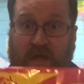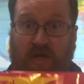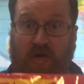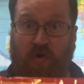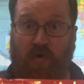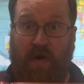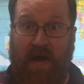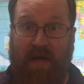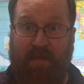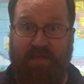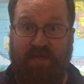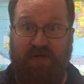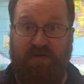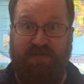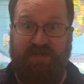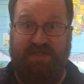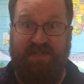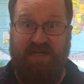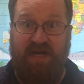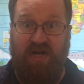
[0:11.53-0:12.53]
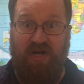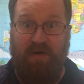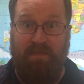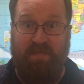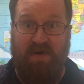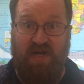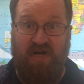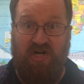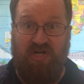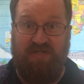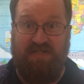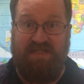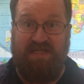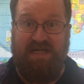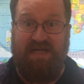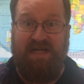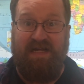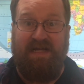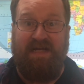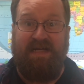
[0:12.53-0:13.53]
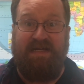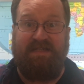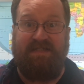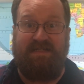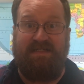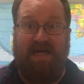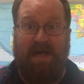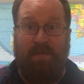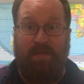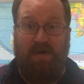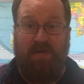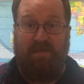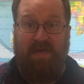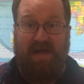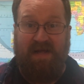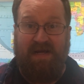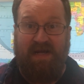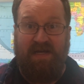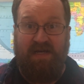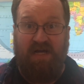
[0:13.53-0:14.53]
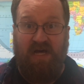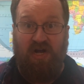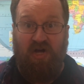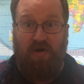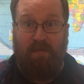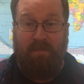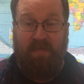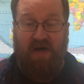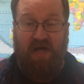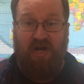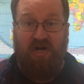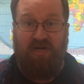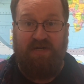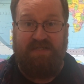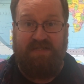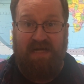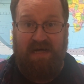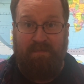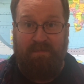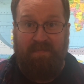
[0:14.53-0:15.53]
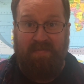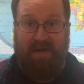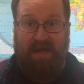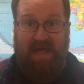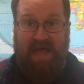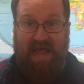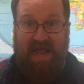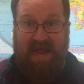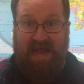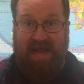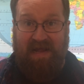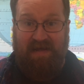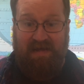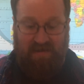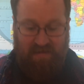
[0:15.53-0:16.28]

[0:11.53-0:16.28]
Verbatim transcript: Grab those nutter butters. It's time to make a nutter butter dump cake.